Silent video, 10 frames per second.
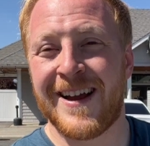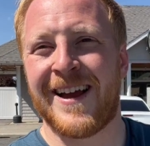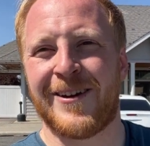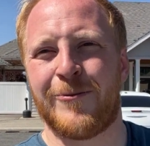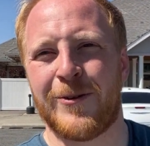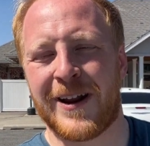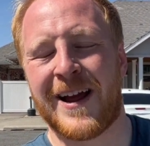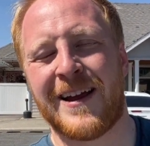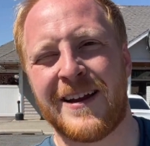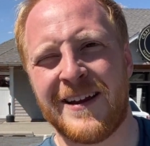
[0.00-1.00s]
at what
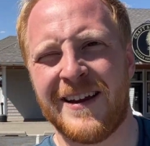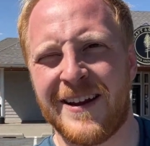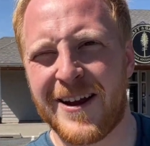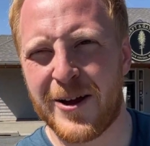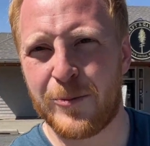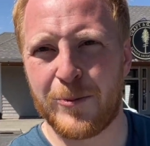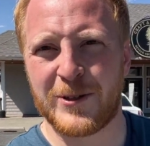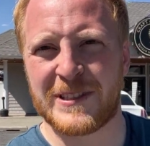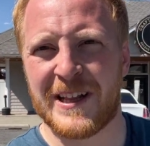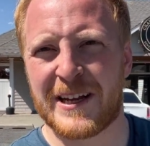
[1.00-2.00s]
I
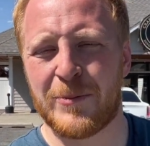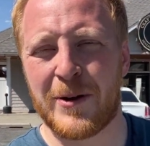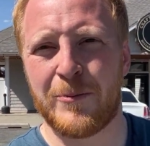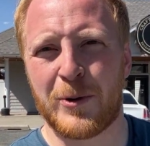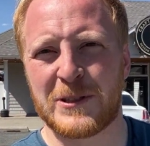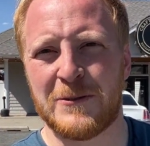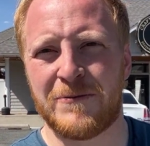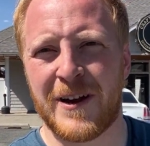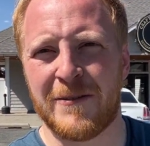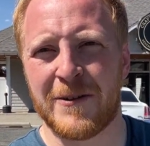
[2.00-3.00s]
personally like, my personal
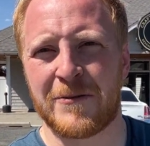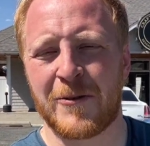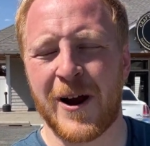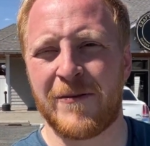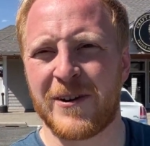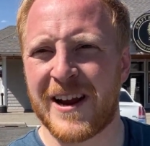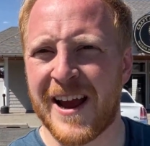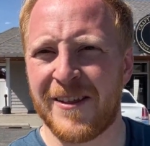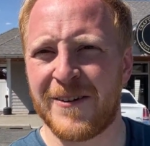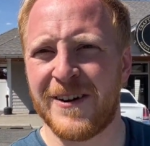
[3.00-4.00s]
favorite of Craft and
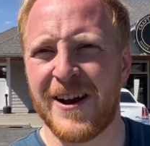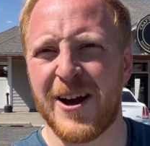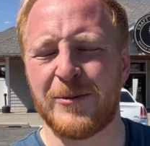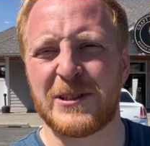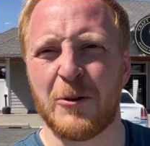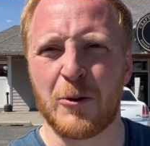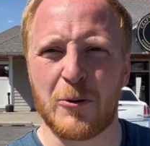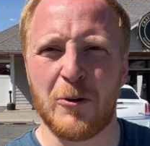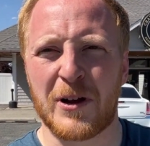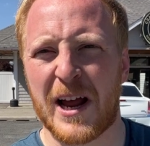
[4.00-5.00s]
Gather. It's a
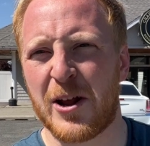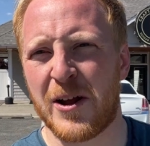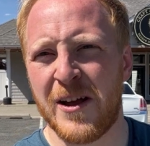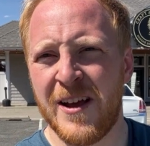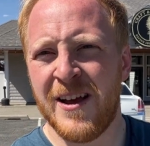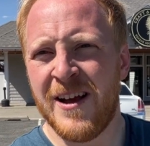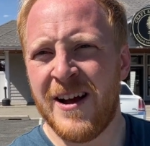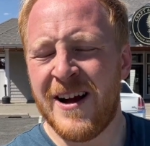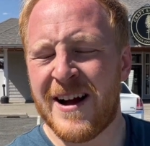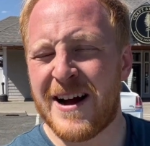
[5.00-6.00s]
local kind
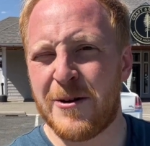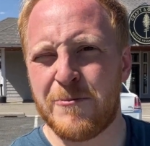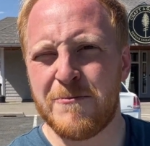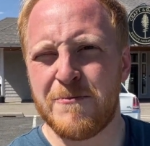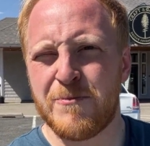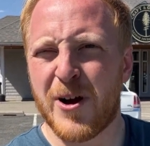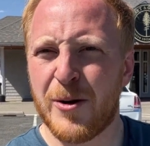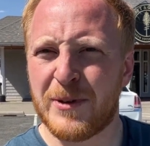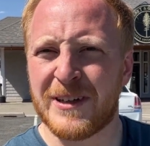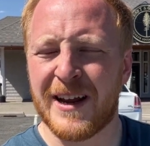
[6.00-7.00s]
of
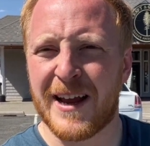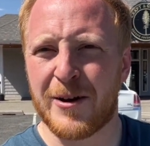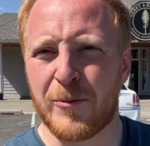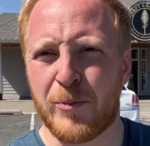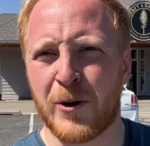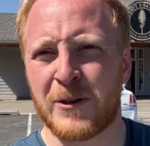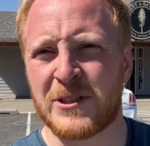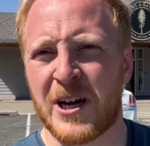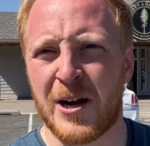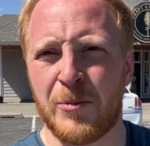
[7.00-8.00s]
pub and burger
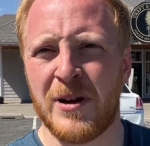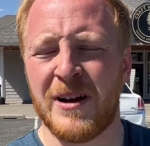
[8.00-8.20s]
shop